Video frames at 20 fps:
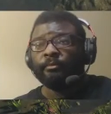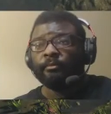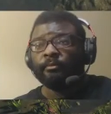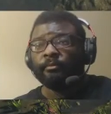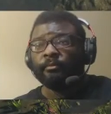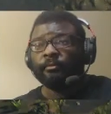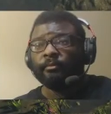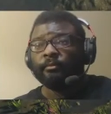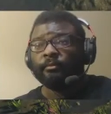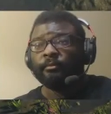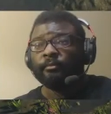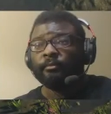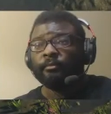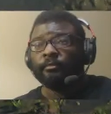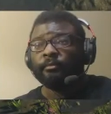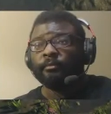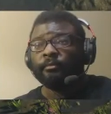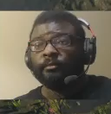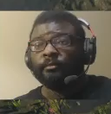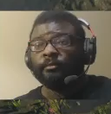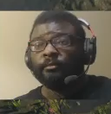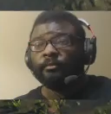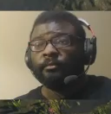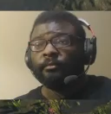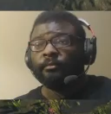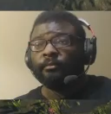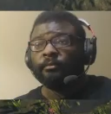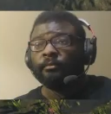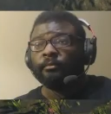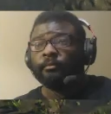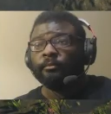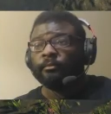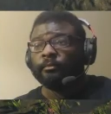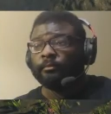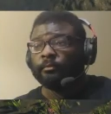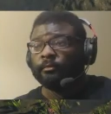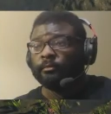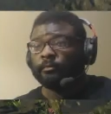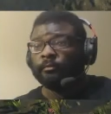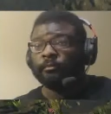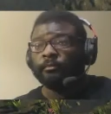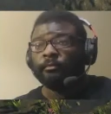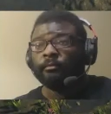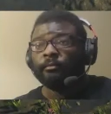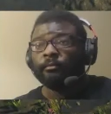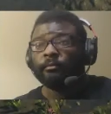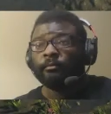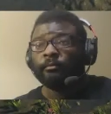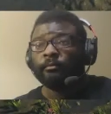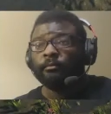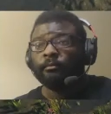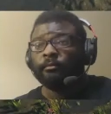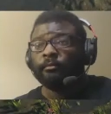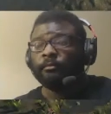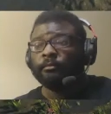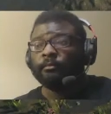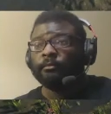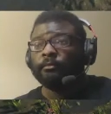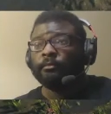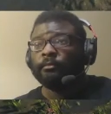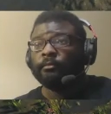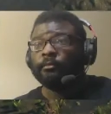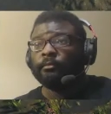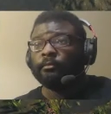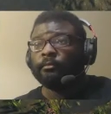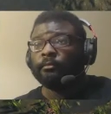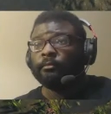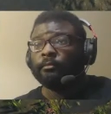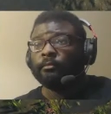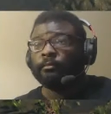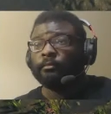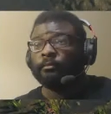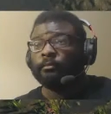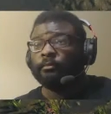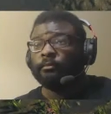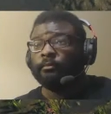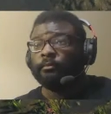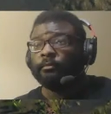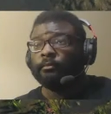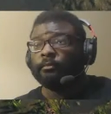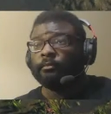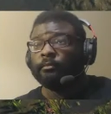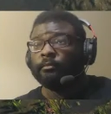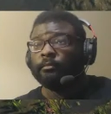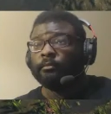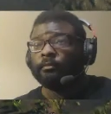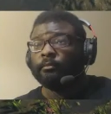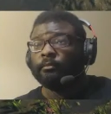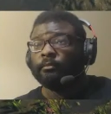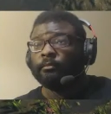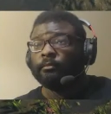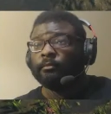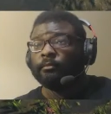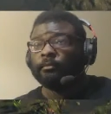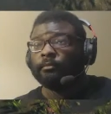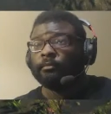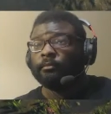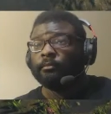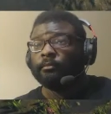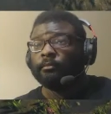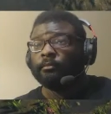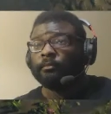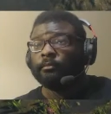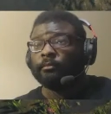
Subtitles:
(silence)